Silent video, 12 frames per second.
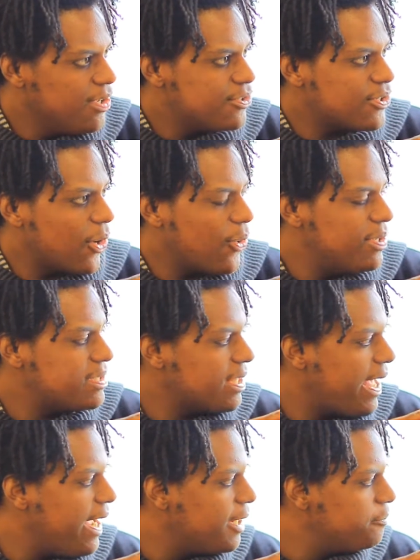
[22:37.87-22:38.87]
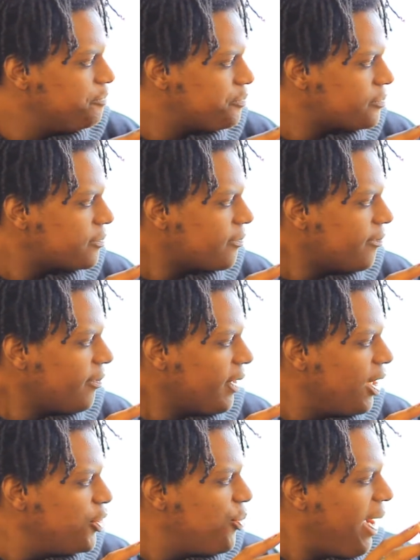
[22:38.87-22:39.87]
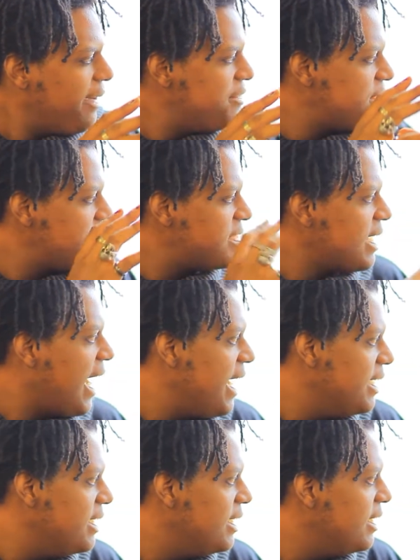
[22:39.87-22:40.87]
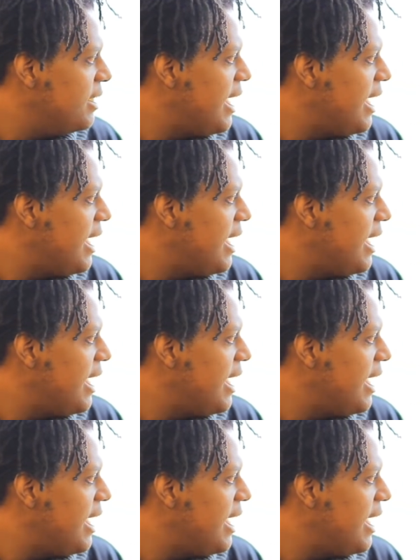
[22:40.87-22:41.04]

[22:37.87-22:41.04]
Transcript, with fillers: So it's like, you have a society